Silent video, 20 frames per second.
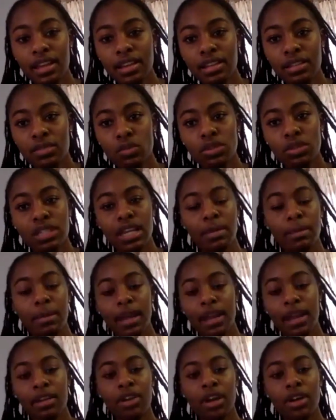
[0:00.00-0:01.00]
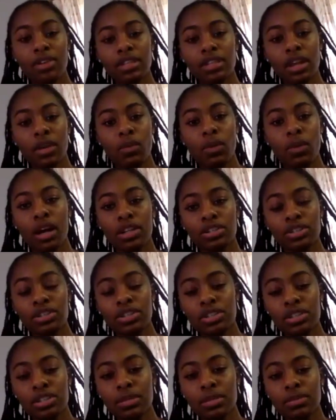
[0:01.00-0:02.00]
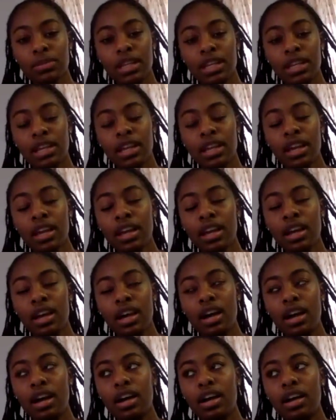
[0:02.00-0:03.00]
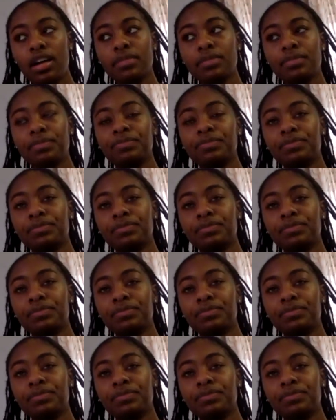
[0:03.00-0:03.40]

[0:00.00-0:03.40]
will take my hair out to like wash it or something, um,